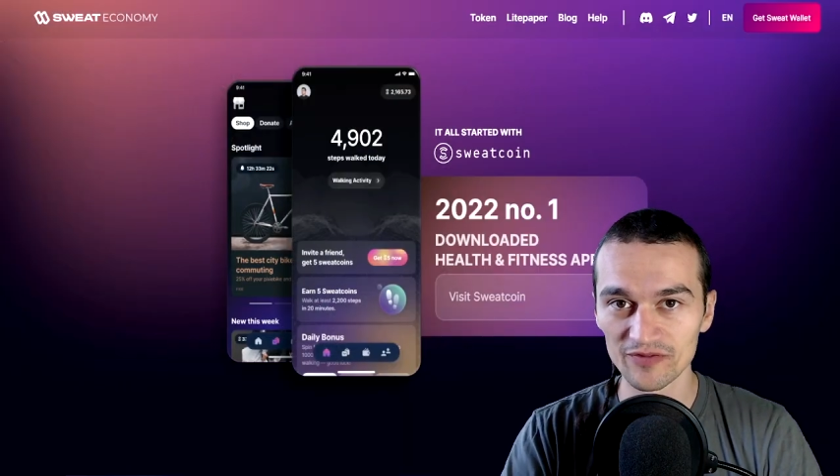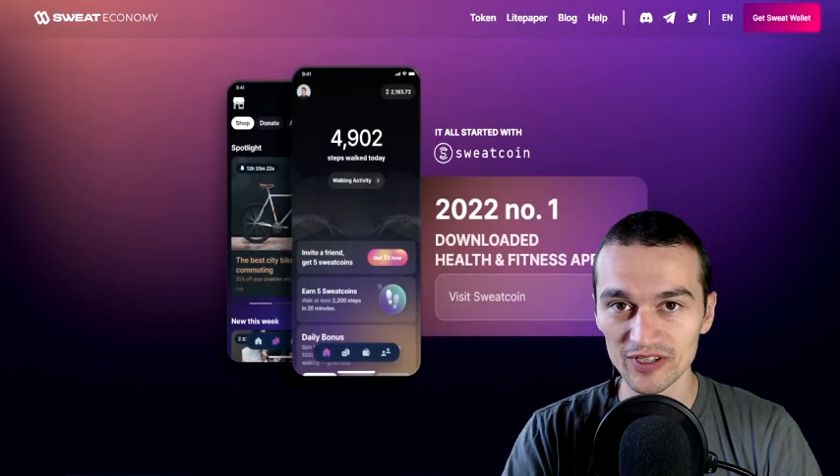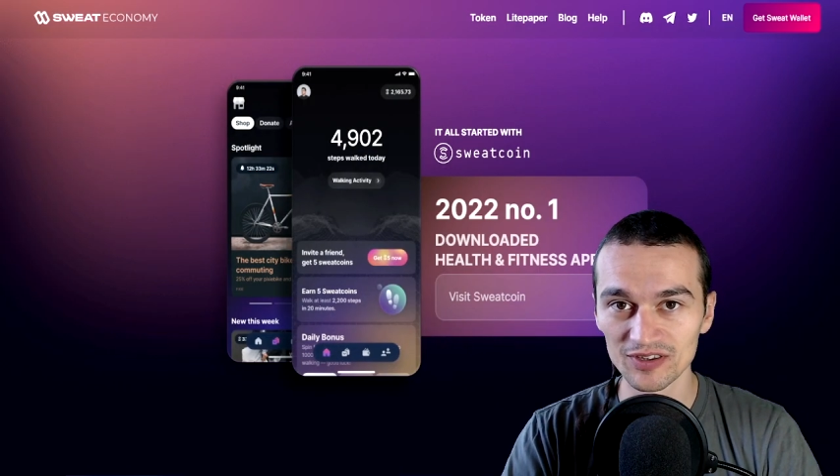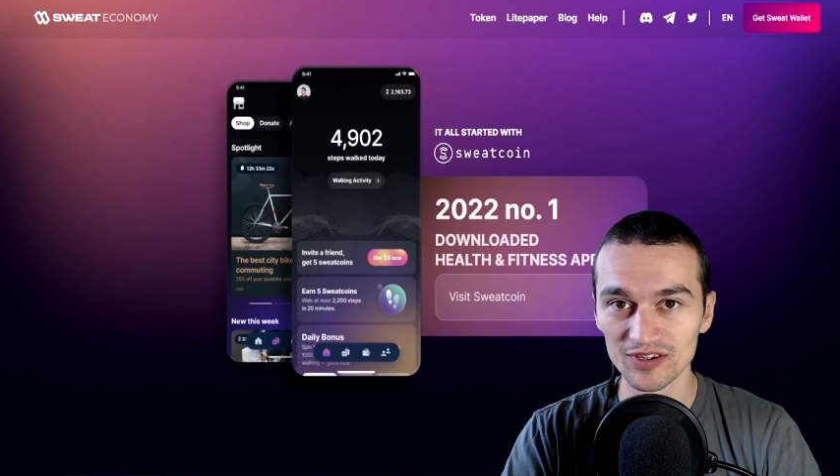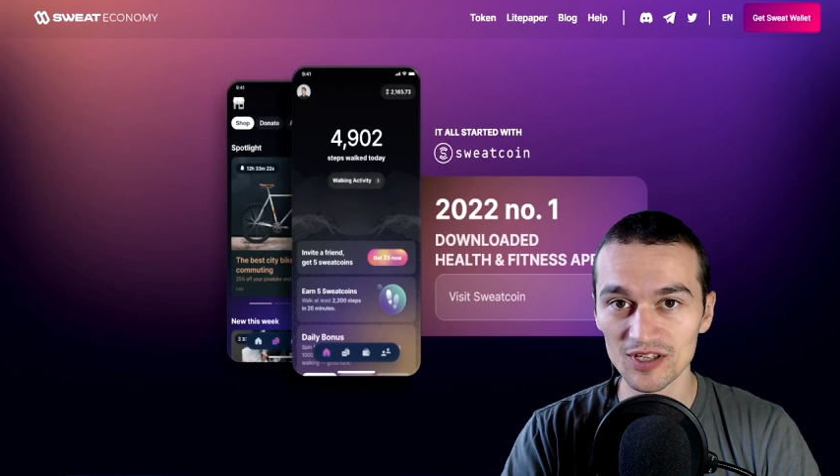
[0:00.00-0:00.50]

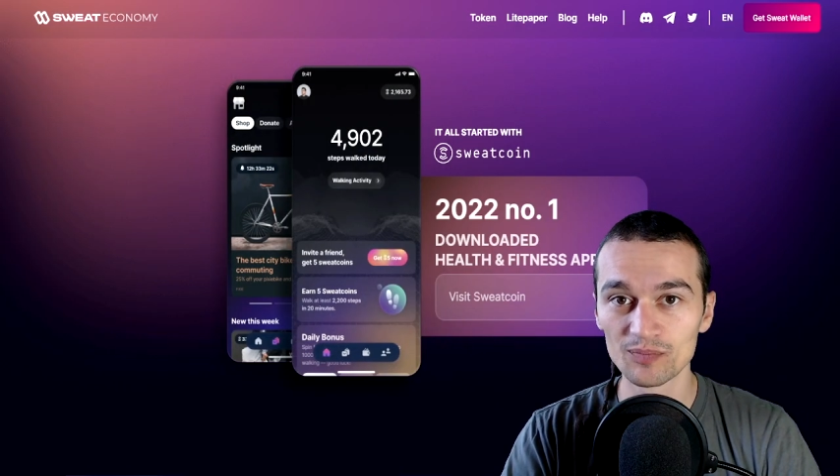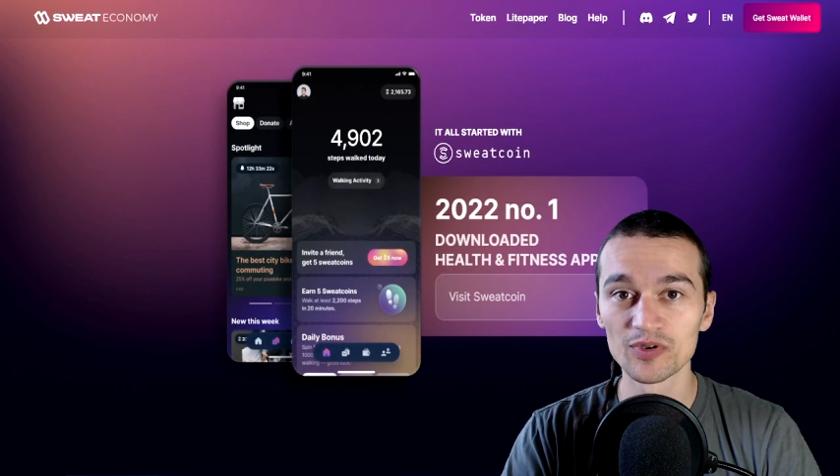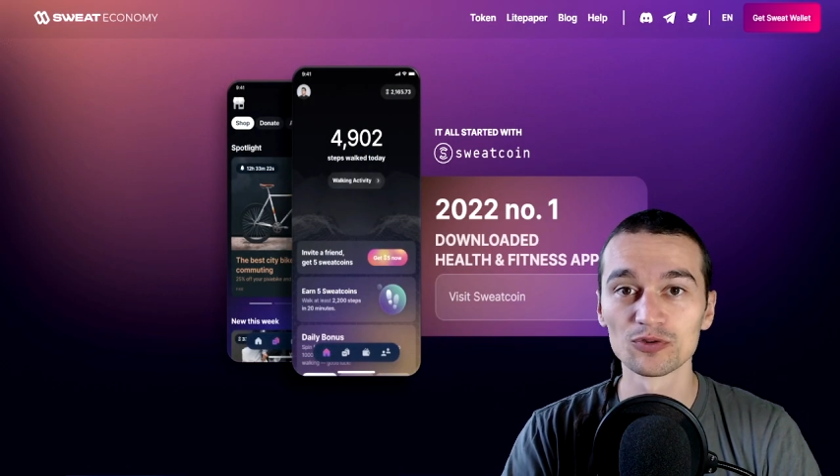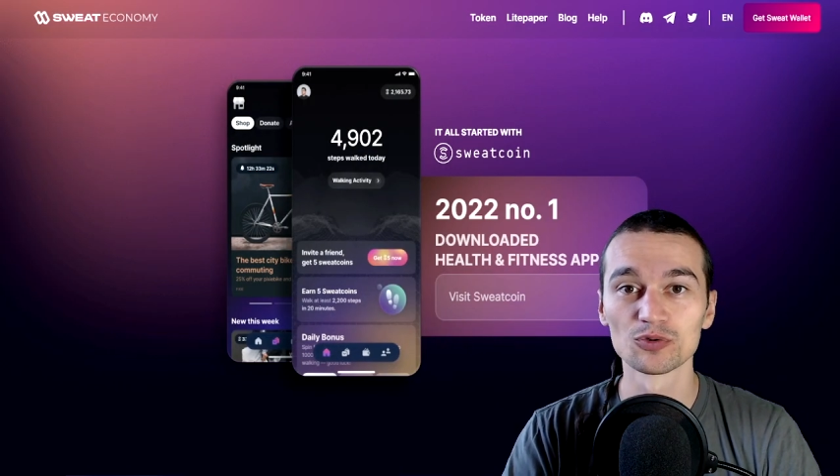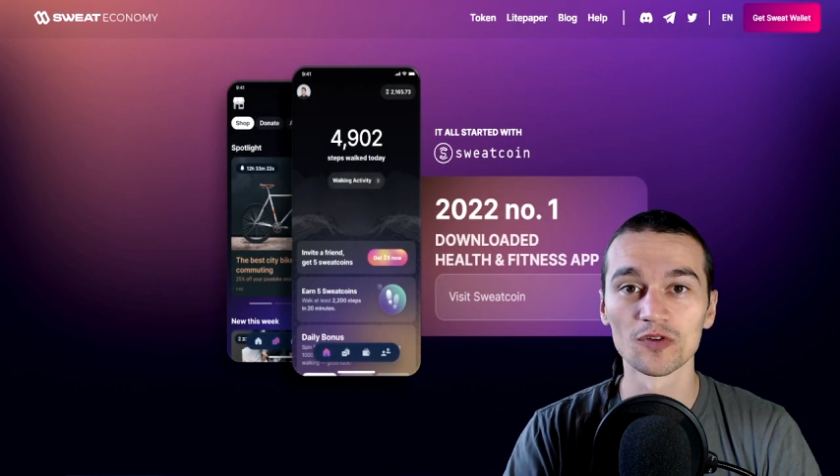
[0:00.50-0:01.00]
in deep
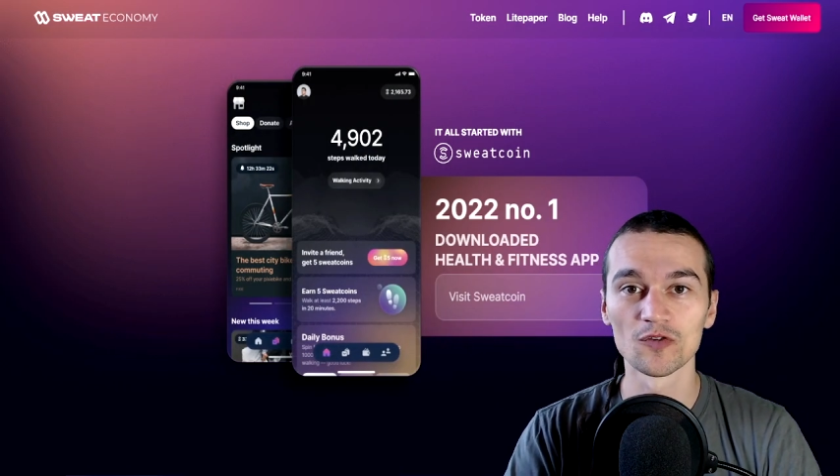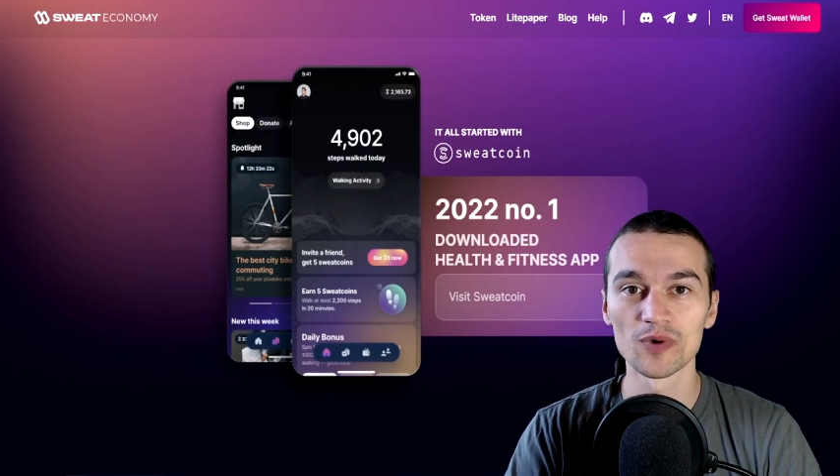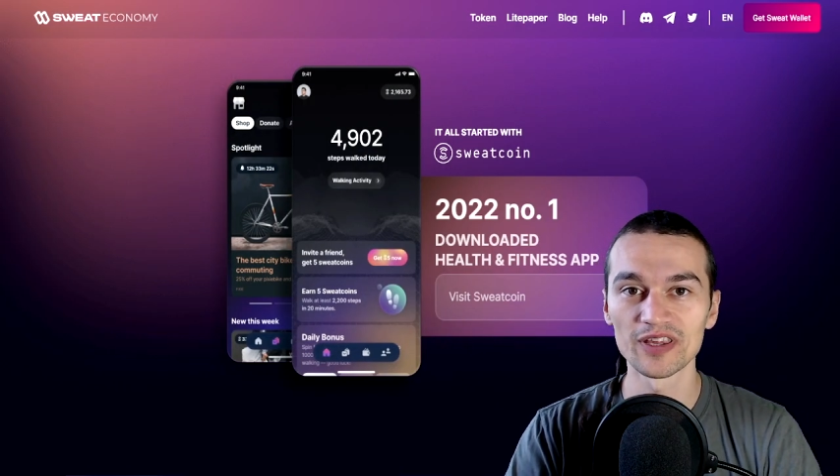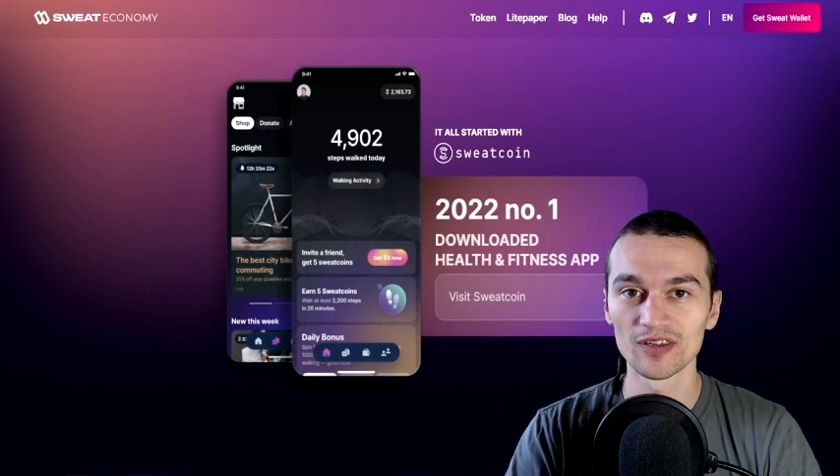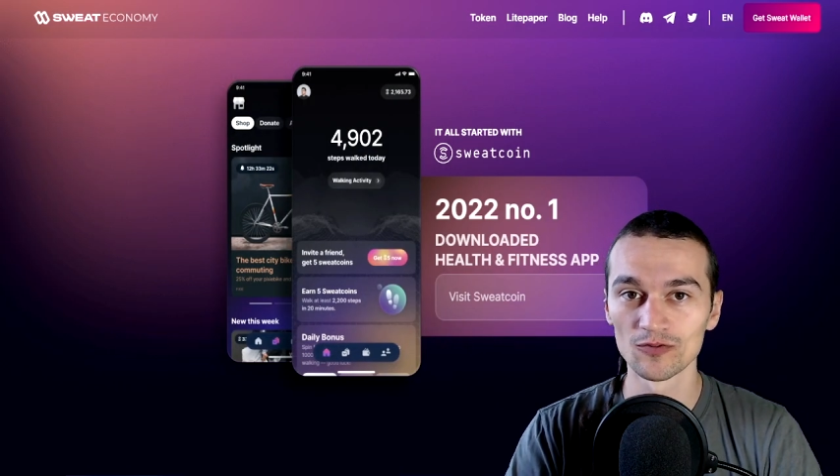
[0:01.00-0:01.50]
into
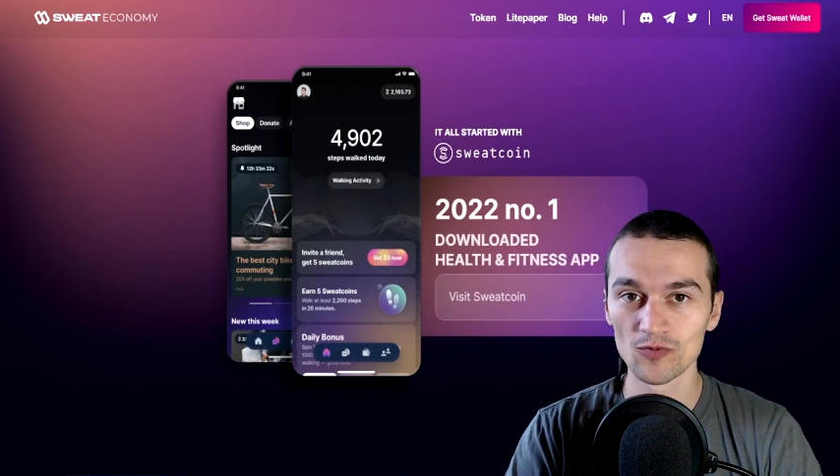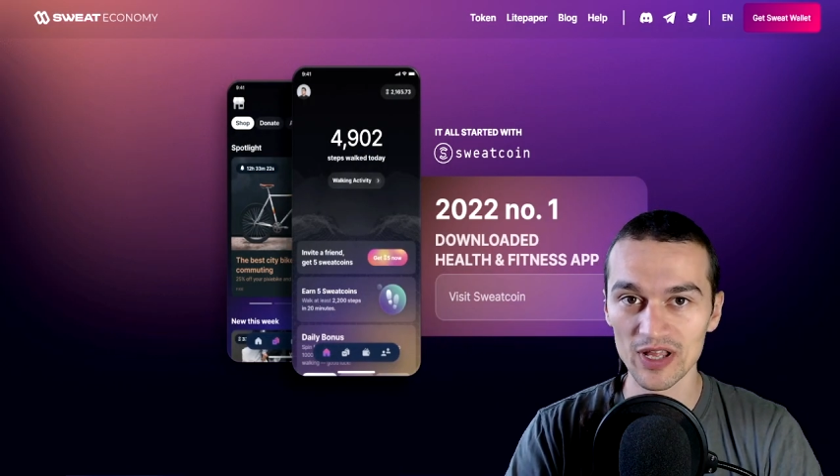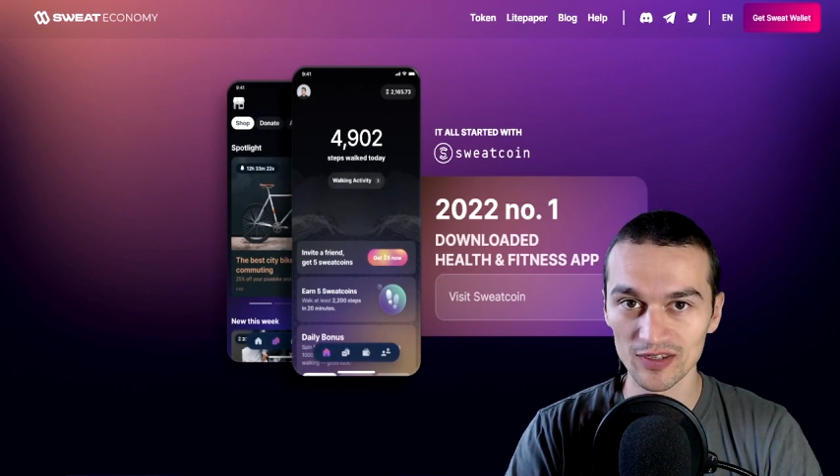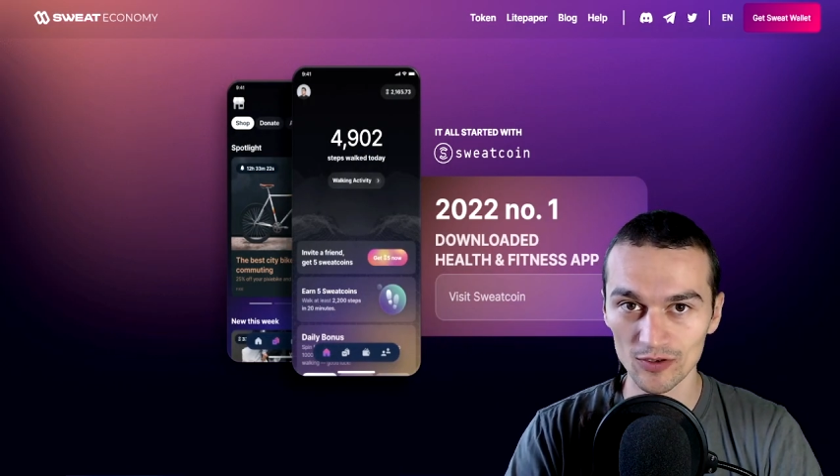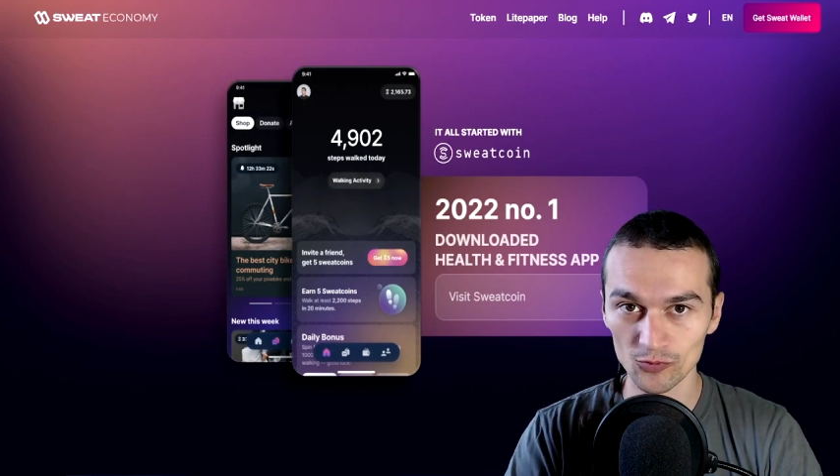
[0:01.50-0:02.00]
Sweat and what are